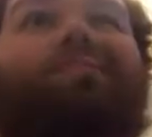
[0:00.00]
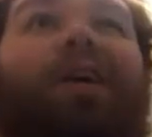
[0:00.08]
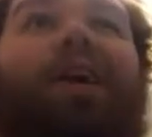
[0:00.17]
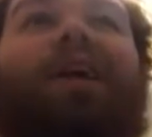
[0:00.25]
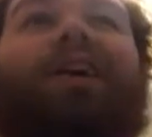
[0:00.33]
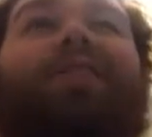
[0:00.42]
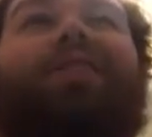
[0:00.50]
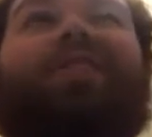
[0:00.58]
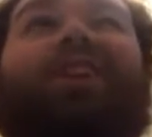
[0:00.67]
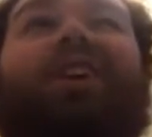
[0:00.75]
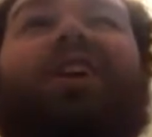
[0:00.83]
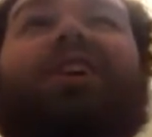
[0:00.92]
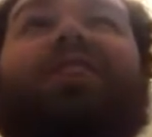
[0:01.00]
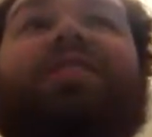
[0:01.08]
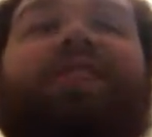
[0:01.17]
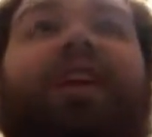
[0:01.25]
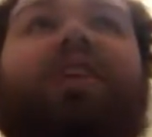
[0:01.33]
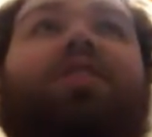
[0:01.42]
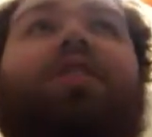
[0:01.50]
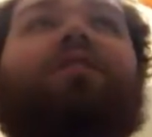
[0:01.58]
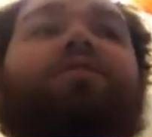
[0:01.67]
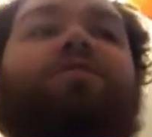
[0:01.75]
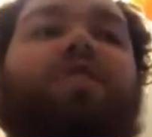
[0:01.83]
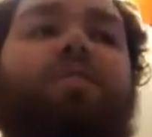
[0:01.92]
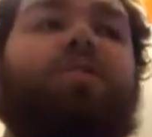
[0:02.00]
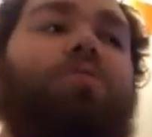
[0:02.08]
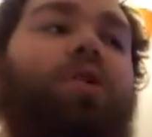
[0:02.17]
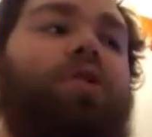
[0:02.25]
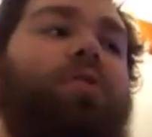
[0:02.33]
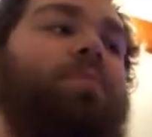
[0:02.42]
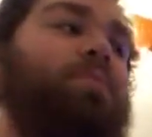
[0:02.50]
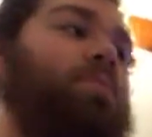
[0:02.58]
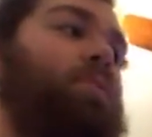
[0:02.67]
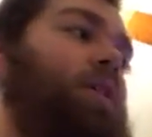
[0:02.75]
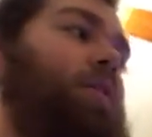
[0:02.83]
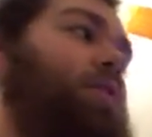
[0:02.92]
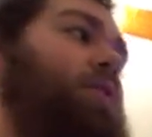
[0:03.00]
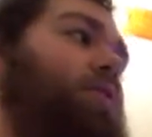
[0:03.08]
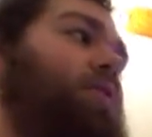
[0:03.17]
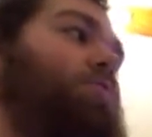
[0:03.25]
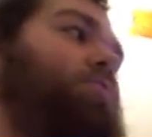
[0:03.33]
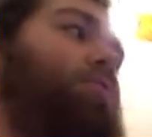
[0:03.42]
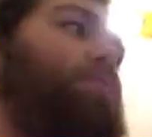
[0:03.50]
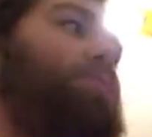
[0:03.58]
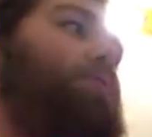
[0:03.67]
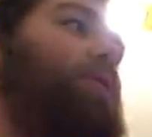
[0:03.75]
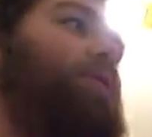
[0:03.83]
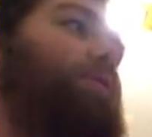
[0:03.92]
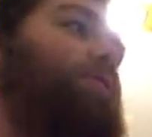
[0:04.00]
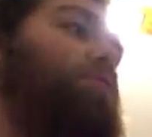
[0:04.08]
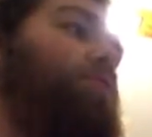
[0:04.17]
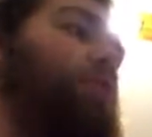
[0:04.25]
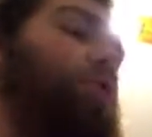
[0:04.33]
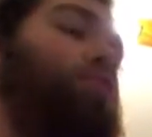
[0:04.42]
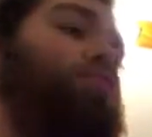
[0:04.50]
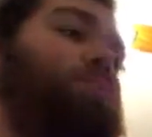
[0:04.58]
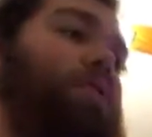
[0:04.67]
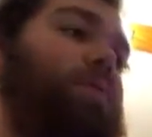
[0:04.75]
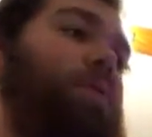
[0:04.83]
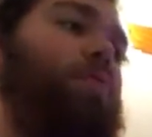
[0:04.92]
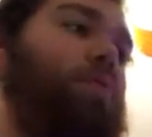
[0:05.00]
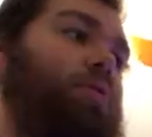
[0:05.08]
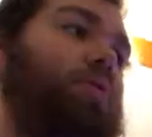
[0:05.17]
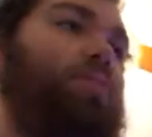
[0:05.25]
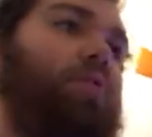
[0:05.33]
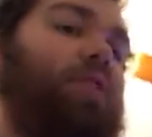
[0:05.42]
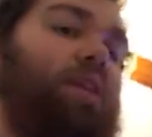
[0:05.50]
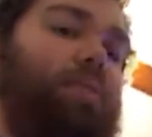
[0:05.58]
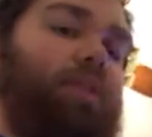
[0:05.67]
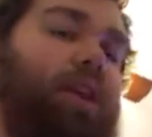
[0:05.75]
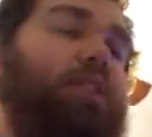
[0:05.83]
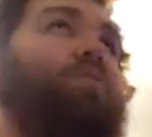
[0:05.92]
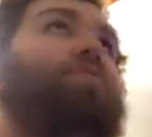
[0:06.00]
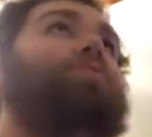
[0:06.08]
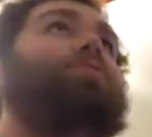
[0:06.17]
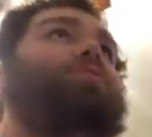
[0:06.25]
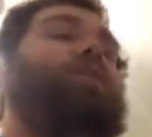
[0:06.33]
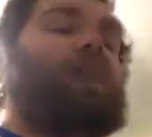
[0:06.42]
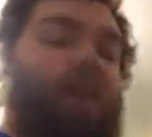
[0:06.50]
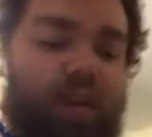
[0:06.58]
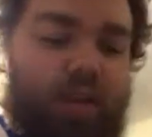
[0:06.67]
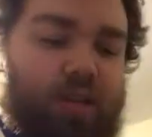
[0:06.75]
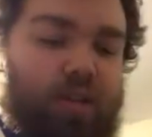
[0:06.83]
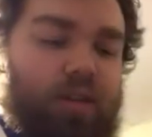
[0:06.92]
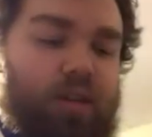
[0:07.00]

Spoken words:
by the 2nd of February. I also started applying for Home Depot. Worked on part of the application for that.